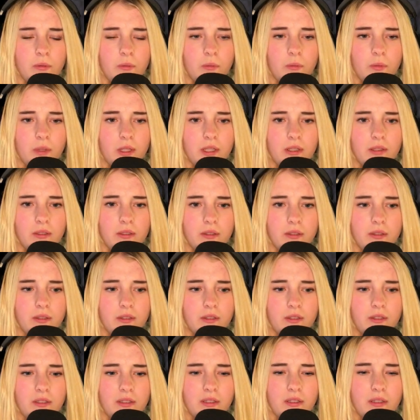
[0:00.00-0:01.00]
Well, why
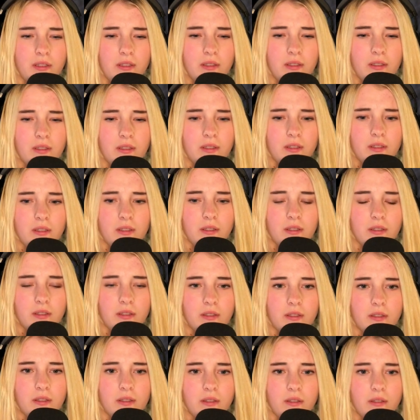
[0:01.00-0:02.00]
not try looking
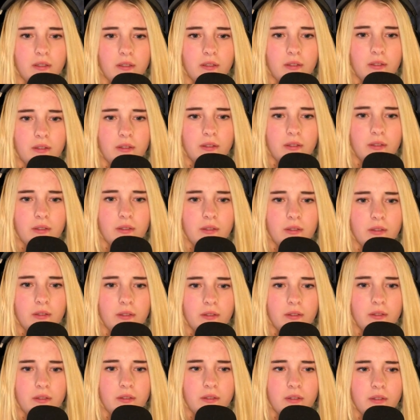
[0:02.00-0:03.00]
in your Remembrall,
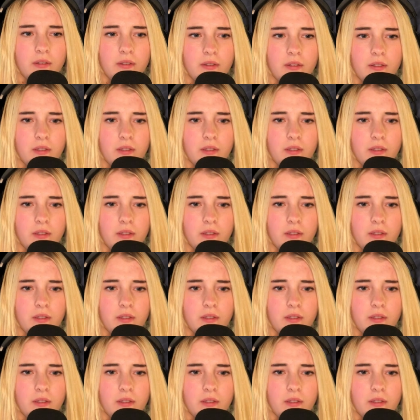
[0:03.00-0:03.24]
Harry?